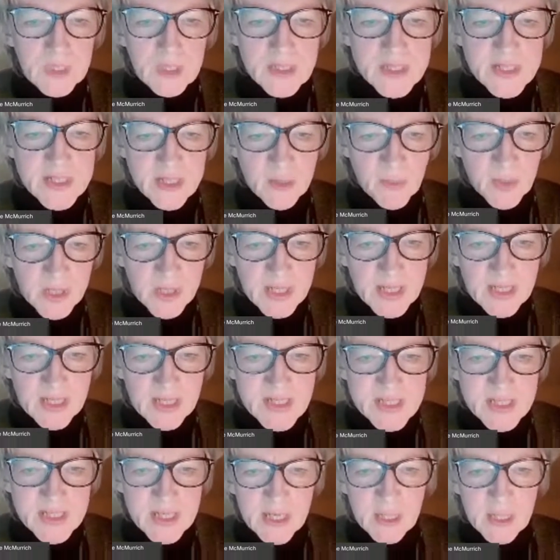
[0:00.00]
In summary,
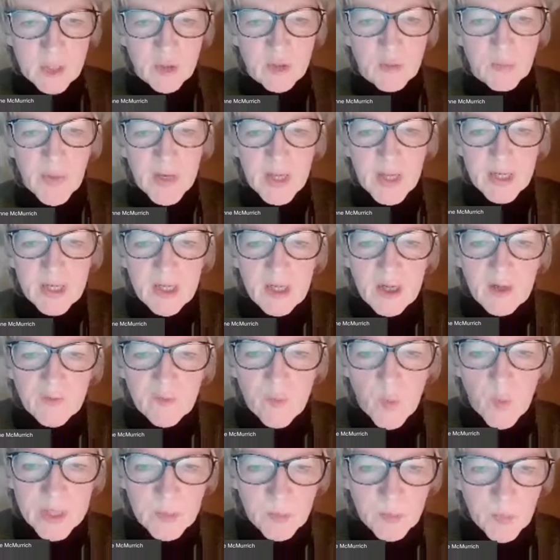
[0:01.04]
as set out in
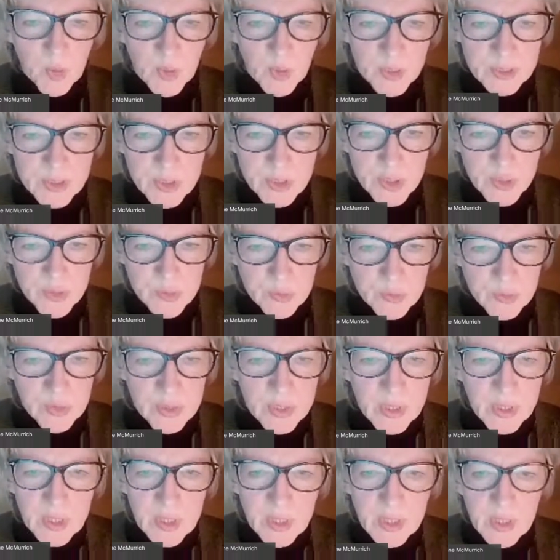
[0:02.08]
paragraph 1.2,
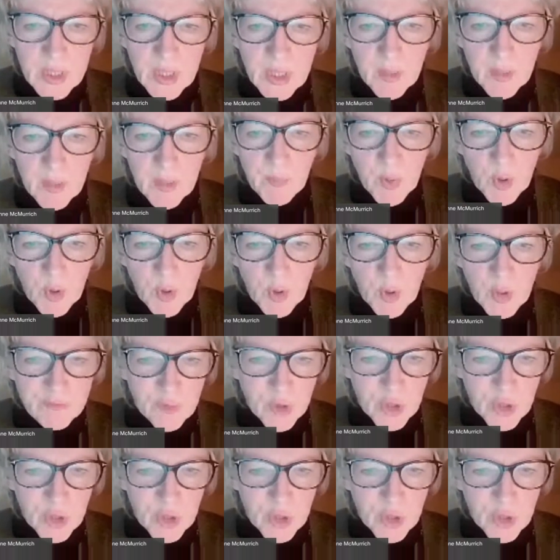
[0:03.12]
upon the